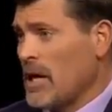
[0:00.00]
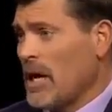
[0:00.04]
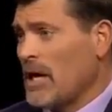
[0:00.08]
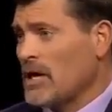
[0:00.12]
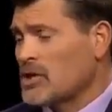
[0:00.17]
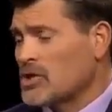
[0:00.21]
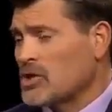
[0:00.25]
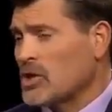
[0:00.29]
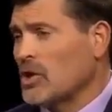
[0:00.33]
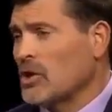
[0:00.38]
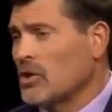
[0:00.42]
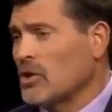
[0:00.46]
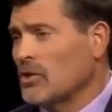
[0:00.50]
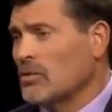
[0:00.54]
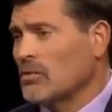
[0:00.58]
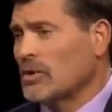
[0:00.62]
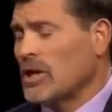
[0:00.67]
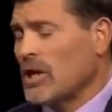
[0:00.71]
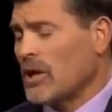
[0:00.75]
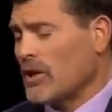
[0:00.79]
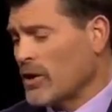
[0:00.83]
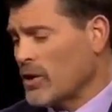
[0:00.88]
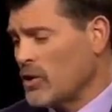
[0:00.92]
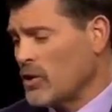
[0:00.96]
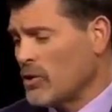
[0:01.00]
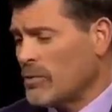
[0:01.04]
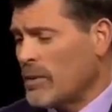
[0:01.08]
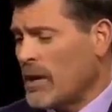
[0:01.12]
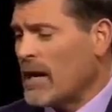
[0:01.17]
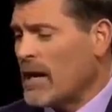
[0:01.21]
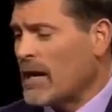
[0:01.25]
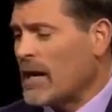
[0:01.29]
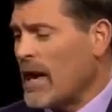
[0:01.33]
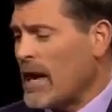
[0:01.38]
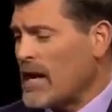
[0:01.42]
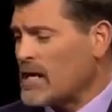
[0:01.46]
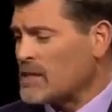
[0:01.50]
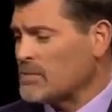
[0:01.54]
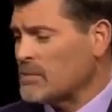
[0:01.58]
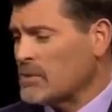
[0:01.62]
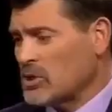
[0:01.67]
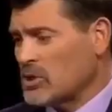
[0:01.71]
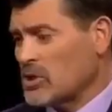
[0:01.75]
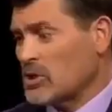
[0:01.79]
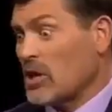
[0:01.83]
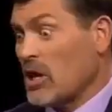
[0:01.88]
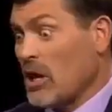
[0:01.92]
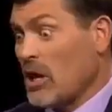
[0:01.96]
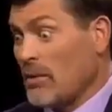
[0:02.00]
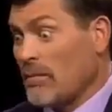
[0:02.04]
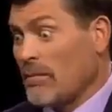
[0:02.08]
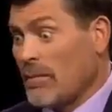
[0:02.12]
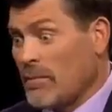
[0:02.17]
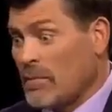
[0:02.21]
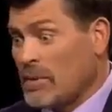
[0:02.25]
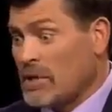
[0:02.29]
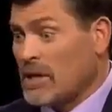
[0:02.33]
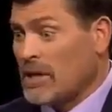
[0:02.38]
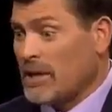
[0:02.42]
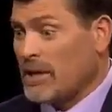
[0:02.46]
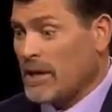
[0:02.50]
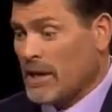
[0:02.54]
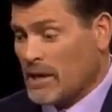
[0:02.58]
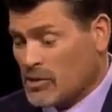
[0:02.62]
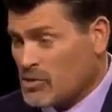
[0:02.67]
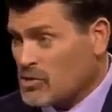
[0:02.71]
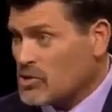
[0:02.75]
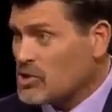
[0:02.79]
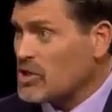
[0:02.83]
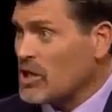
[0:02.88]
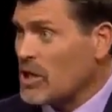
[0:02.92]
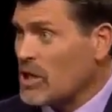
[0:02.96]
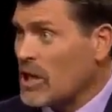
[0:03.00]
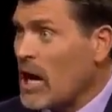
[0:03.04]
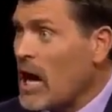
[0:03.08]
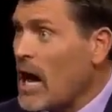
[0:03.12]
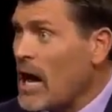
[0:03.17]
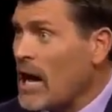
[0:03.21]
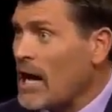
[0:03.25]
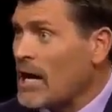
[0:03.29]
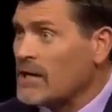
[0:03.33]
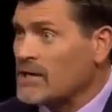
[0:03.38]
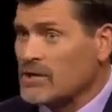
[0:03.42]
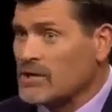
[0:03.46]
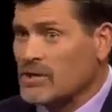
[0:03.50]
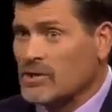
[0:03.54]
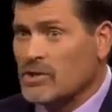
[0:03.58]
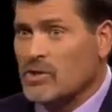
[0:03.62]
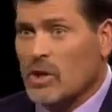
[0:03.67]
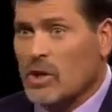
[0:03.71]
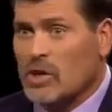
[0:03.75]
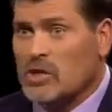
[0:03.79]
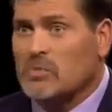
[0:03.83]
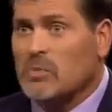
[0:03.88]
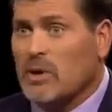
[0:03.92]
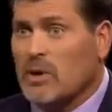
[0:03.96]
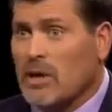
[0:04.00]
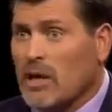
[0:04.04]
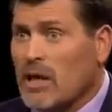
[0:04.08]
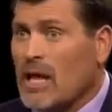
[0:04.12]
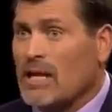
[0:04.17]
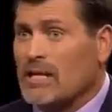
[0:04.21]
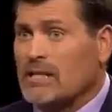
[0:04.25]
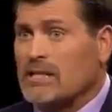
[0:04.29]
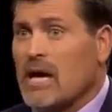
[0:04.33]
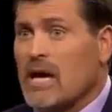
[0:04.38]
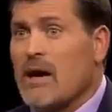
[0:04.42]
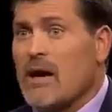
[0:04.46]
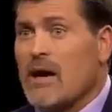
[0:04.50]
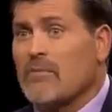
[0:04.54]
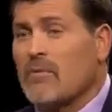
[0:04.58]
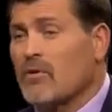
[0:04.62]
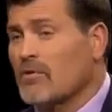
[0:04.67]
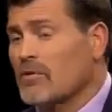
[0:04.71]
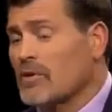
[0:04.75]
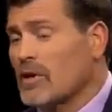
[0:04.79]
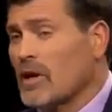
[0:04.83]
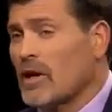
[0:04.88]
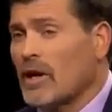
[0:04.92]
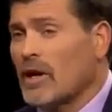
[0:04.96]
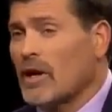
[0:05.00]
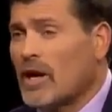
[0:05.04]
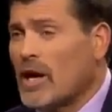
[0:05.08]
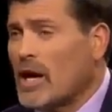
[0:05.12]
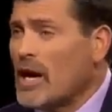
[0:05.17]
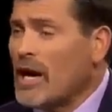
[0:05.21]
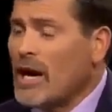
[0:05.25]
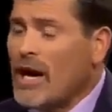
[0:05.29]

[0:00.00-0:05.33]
And so Gary Kubiak asked me just to come and be an extra set of eyes, and so I spent a lot of time over there.